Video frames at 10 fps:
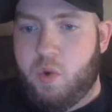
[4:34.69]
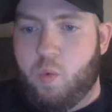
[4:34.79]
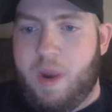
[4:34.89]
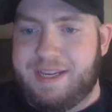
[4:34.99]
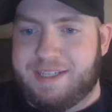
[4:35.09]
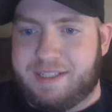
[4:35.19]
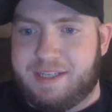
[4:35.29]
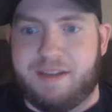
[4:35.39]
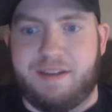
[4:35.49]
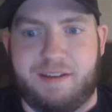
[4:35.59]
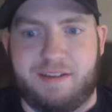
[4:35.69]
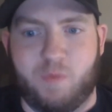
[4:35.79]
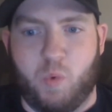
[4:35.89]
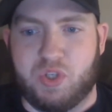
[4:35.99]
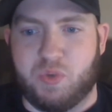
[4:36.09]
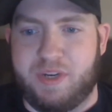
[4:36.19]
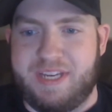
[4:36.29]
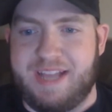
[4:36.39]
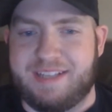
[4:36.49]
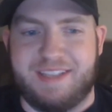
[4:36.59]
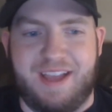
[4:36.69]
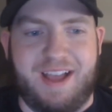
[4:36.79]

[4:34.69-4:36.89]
Waist, worst one yet.